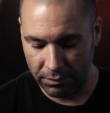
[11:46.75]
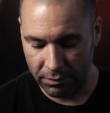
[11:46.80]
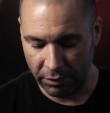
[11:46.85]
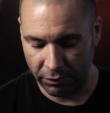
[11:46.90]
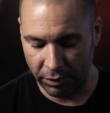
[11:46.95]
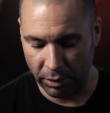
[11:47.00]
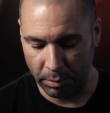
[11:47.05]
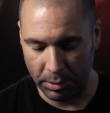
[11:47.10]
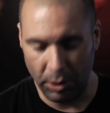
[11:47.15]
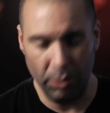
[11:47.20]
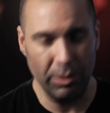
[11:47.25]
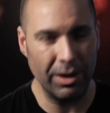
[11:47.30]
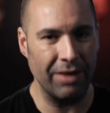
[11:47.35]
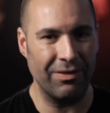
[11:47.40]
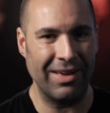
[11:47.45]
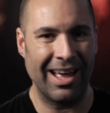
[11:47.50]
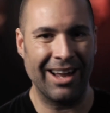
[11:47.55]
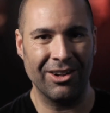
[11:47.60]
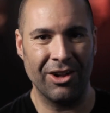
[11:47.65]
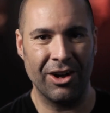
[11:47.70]
the real beauty
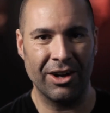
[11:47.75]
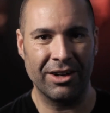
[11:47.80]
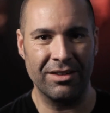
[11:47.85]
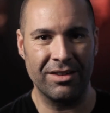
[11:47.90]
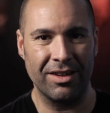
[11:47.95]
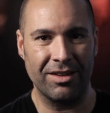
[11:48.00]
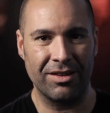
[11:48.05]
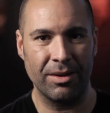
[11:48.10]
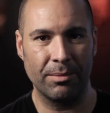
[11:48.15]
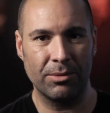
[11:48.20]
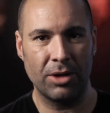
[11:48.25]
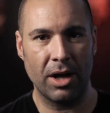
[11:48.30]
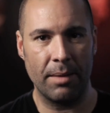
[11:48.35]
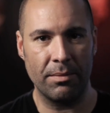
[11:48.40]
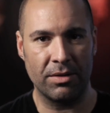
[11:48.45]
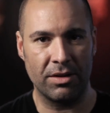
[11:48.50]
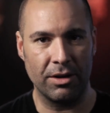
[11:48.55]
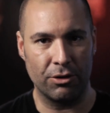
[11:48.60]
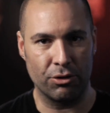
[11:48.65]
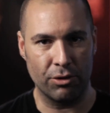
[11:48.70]
of analog is that
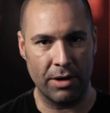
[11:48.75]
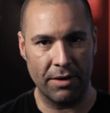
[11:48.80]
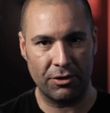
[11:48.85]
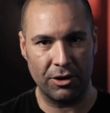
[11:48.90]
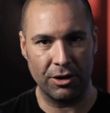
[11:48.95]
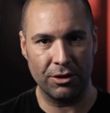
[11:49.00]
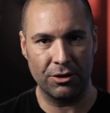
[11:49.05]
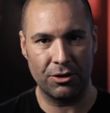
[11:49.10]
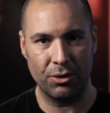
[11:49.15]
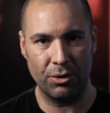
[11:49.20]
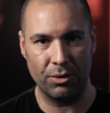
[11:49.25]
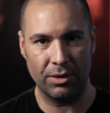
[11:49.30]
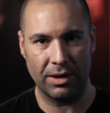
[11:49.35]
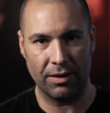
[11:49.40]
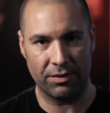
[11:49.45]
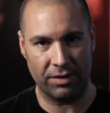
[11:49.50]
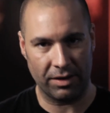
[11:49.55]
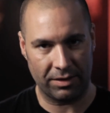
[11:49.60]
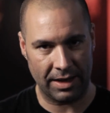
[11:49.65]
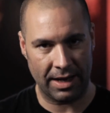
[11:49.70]
sometimes the drift in tune
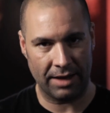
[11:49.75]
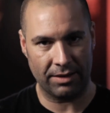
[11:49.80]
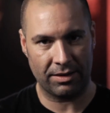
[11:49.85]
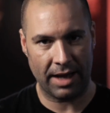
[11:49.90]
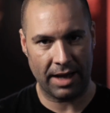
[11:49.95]
gives it that